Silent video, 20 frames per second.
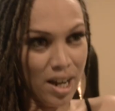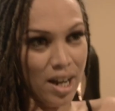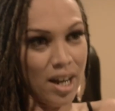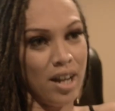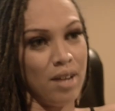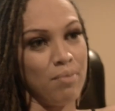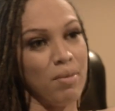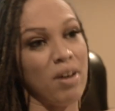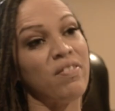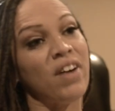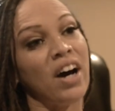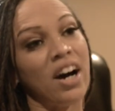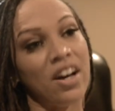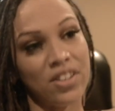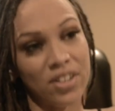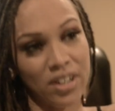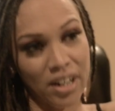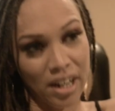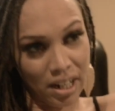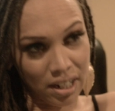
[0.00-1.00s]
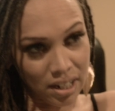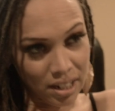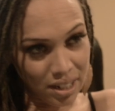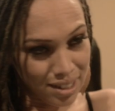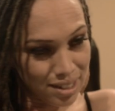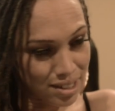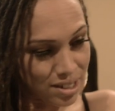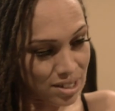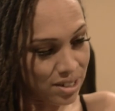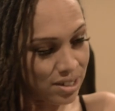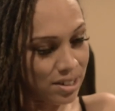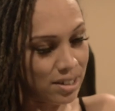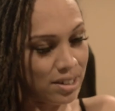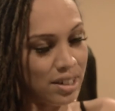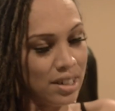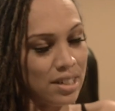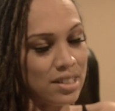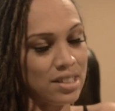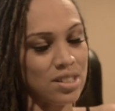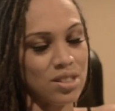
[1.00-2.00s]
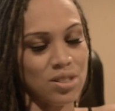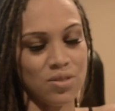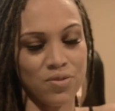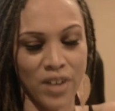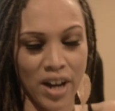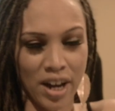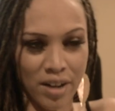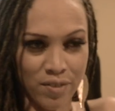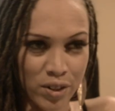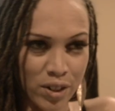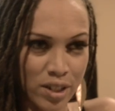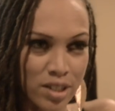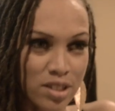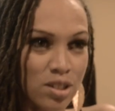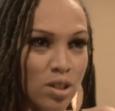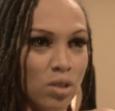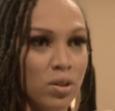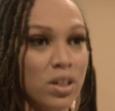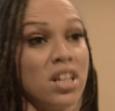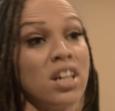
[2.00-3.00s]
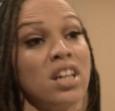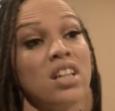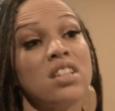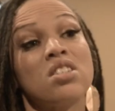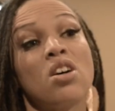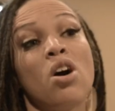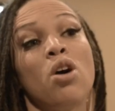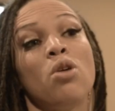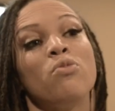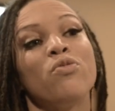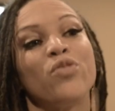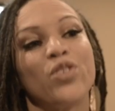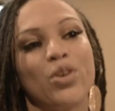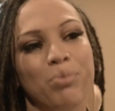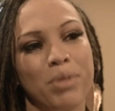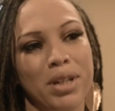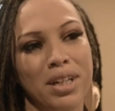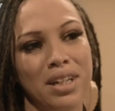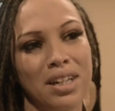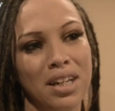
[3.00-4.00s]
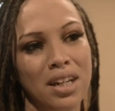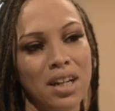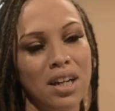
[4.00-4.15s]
And my father had cancer and is a survivor. And so it hits home for me